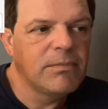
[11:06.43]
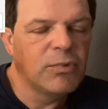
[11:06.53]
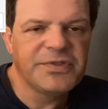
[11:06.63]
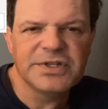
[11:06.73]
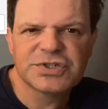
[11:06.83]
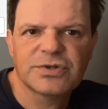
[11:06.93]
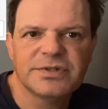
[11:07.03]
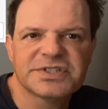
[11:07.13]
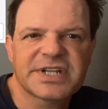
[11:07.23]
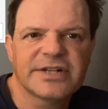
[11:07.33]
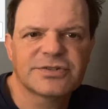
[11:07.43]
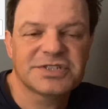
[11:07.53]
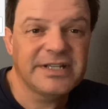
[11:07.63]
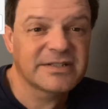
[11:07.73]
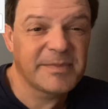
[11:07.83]
with this shortened schedule,
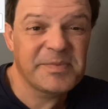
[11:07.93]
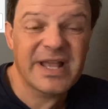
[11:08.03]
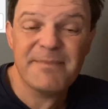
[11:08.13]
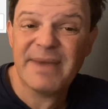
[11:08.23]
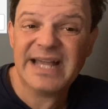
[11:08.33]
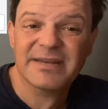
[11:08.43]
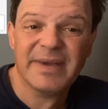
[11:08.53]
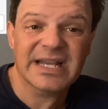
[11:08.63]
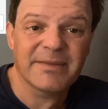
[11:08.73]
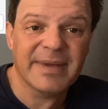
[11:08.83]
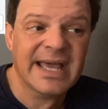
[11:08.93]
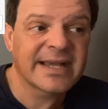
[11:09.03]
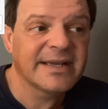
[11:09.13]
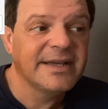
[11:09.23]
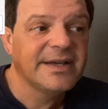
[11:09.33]
teams will be playing
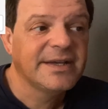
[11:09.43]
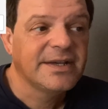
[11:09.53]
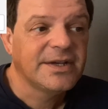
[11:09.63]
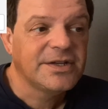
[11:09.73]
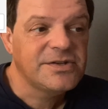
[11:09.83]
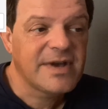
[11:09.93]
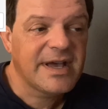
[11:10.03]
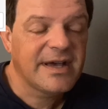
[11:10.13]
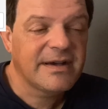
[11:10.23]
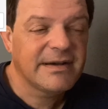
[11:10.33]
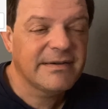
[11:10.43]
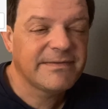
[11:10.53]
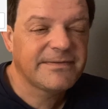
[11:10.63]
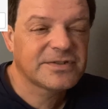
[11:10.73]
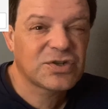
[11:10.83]
back-to-back-to-back. You
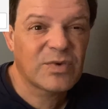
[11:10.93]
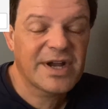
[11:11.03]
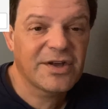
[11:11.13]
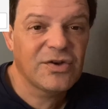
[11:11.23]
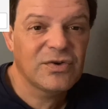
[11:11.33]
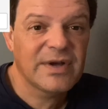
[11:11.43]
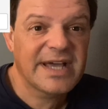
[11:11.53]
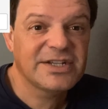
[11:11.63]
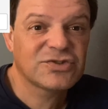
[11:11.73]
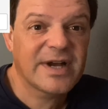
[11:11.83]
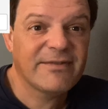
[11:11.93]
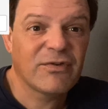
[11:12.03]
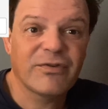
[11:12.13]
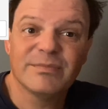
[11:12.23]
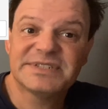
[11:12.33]
have Toronto had to travel
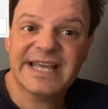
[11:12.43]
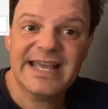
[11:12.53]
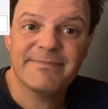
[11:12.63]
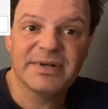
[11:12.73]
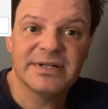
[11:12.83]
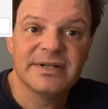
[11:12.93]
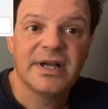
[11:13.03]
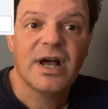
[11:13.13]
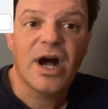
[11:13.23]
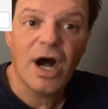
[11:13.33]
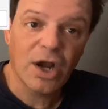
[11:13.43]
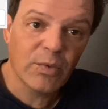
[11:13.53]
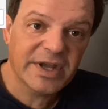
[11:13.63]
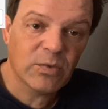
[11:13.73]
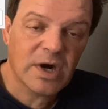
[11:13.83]
from Tampa all the
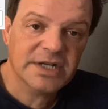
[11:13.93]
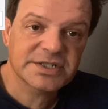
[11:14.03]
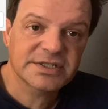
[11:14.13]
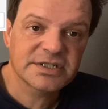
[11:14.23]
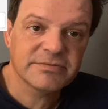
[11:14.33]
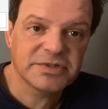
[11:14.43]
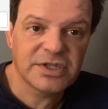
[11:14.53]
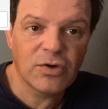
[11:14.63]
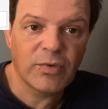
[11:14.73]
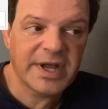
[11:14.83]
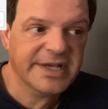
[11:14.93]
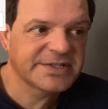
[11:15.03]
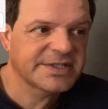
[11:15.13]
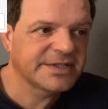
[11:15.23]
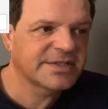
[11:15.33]
way to Washington with no
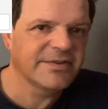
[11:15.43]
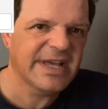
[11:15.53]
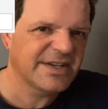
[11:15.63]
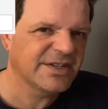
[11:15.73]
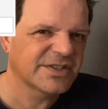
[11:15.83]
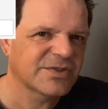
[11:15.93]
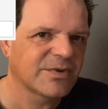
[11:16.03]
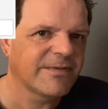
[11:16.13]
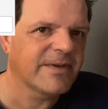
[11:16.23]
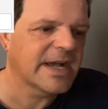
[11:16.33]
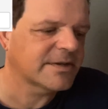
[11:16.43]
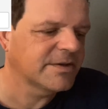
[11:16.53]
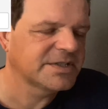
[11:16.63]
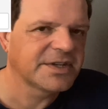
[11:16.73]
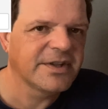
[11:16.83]
rest, so that does sort of factor.
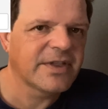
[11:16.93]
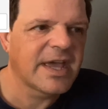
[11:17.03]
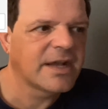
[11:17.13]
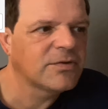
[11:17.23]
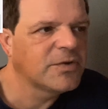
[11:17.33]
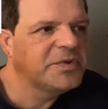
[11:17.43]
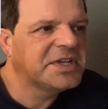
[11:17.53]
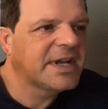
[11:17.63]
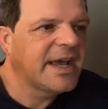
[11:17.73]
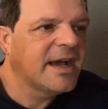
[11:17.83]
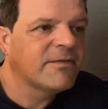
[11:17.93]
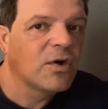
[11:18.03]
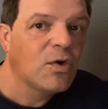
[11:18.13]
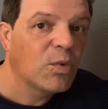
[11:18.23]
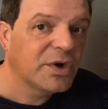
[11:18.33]
That's another angle that we can have.
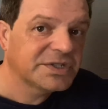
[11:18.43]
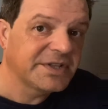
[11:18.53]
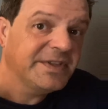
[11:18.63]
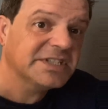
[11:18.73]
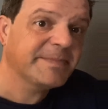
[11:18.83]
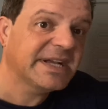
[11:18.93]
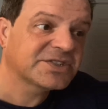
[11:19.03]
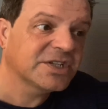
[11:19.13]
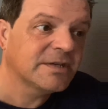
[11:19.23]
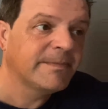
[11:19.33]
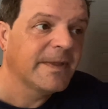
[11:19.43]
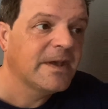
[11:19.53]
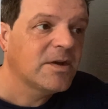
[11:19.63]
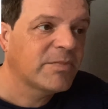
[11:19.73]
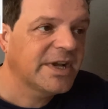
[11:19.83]
Whereas in this matchup,
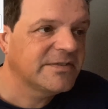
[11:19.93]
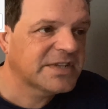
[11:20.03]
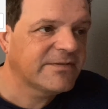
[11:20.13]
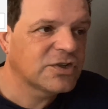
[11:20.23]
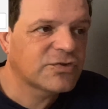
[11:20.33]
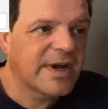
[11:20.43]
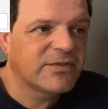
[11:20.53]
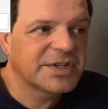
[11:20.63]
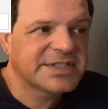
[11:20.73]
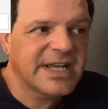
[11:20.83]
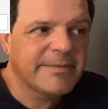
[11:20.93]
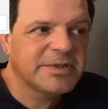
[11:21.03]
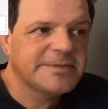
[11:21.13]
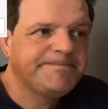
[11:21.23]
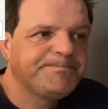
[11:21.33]
Braves have to travel to
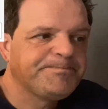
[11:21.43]
Tampa,